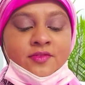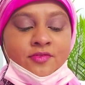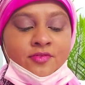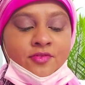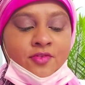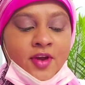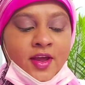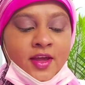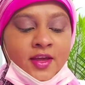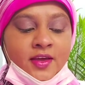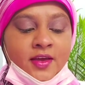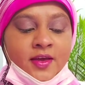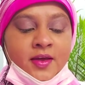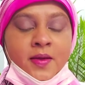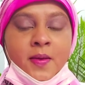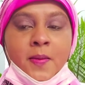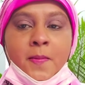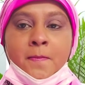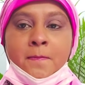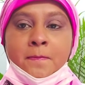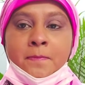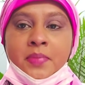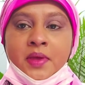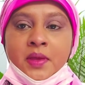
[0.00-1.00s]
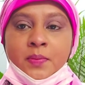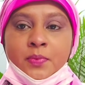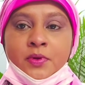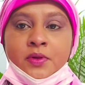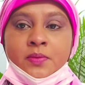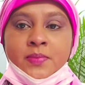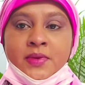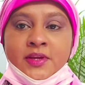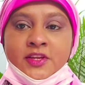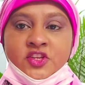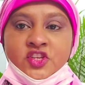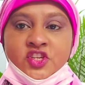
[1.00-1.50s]
and frank, people
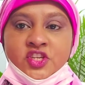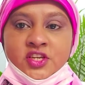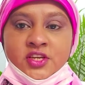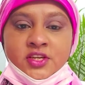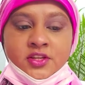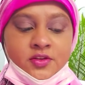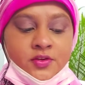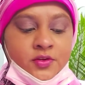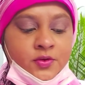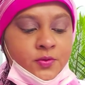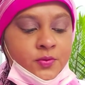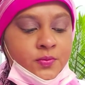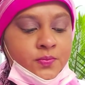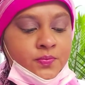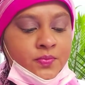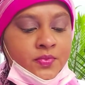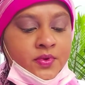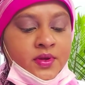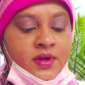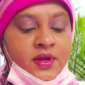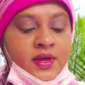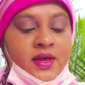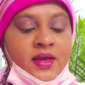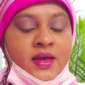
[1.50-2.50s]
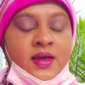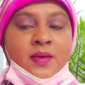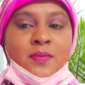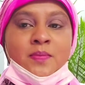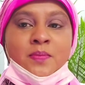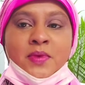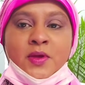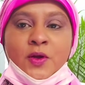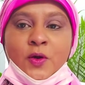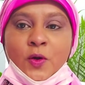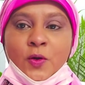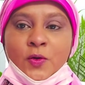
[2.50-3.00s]
may cheat you.
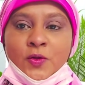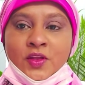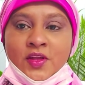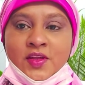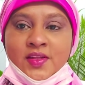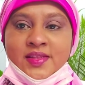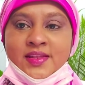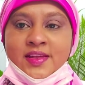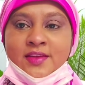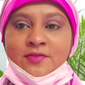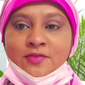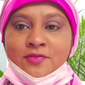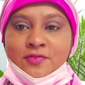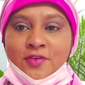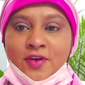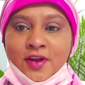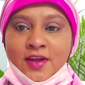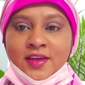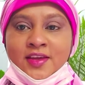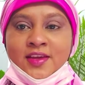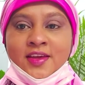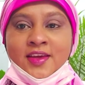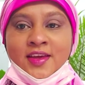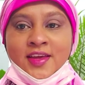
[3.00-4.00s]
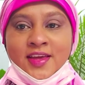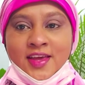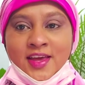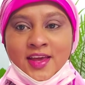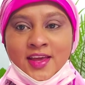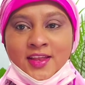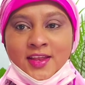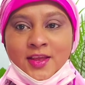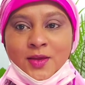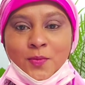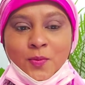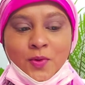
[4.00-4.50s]
Be honest and frank
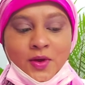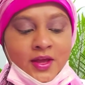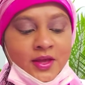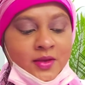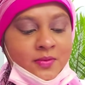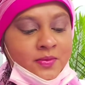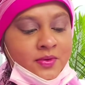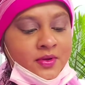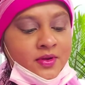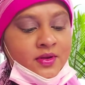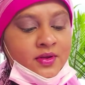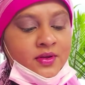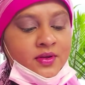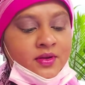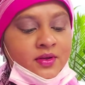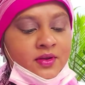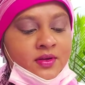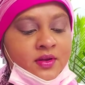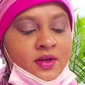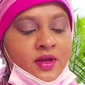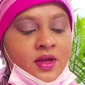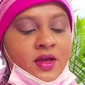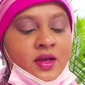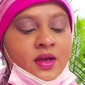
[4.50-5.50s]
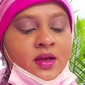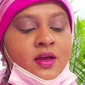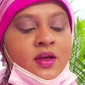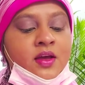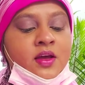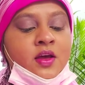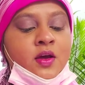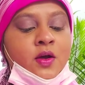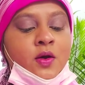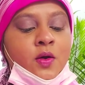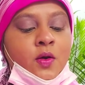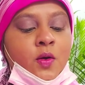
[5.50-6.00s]
anyway.
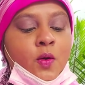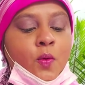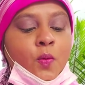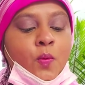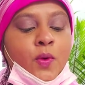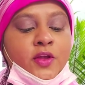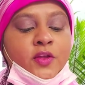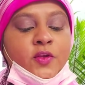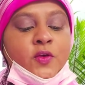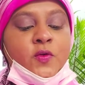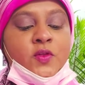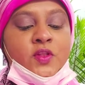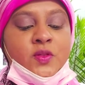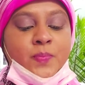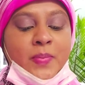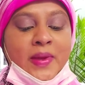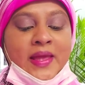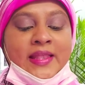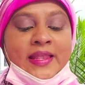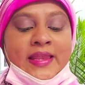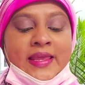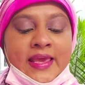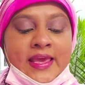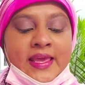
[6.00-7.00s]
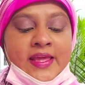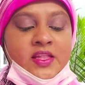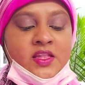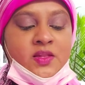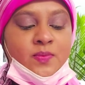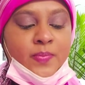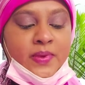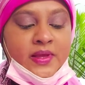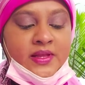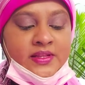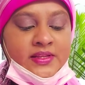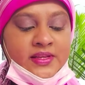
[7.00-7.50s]
What you spend
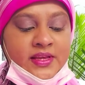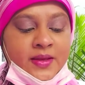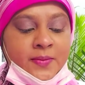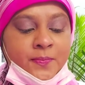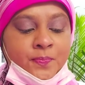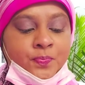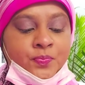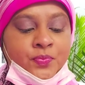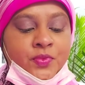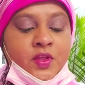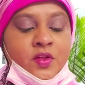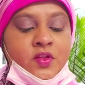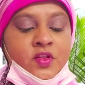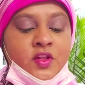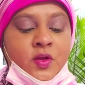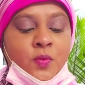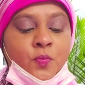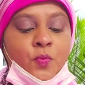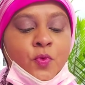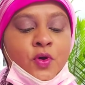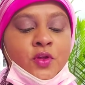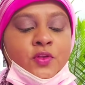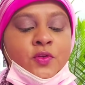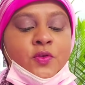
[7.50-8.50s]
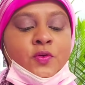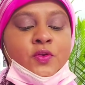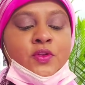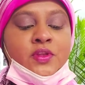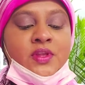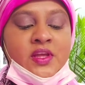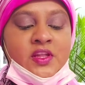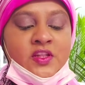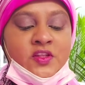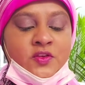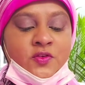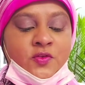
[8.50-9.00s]
years building, someone could
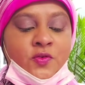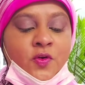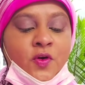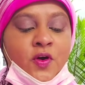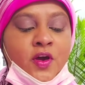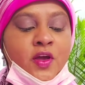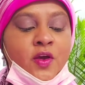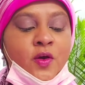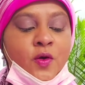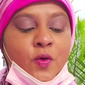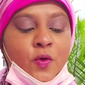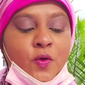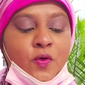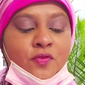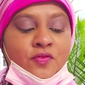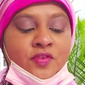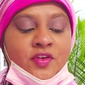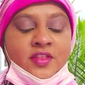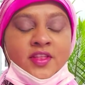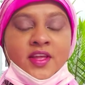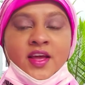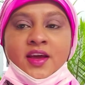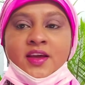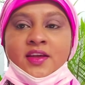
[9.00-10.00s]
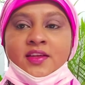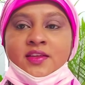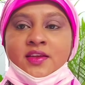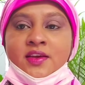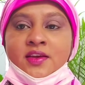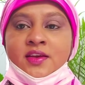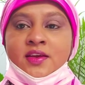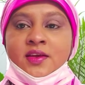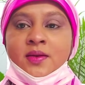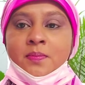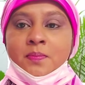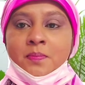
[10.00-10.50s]
destroy overnight.
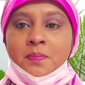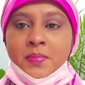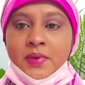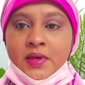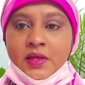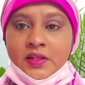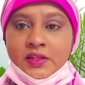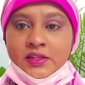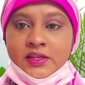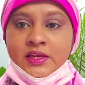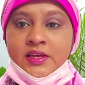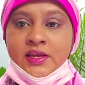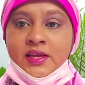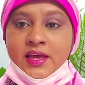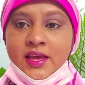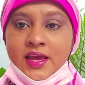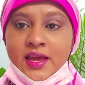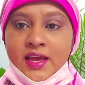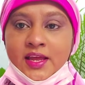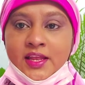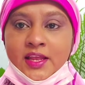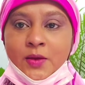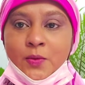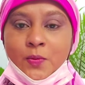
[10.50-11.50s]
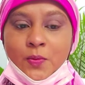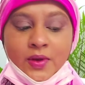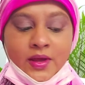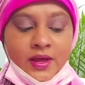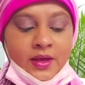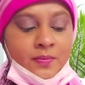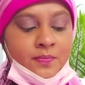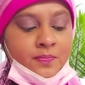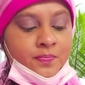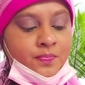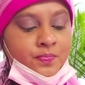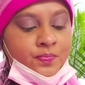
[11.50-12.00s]
Build
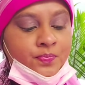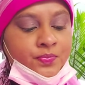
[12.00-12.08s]
anyway.